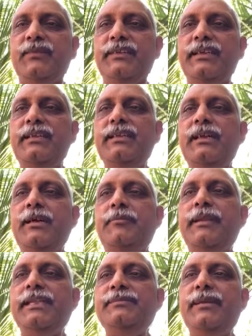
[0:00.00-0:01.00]
Okay.
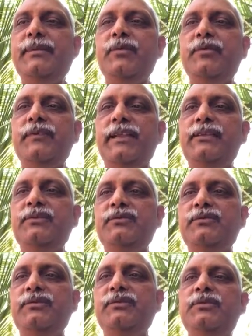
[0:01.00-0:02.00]
Price by book
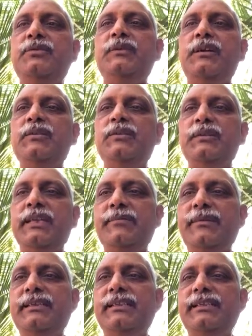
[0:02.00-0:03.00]
value, you want to
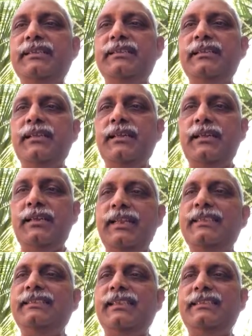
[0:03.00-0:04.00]
keep it as
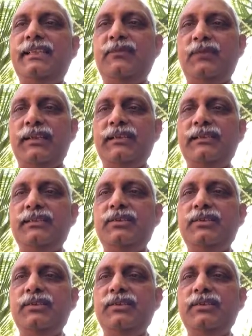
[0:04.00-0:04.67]
lesser than 1.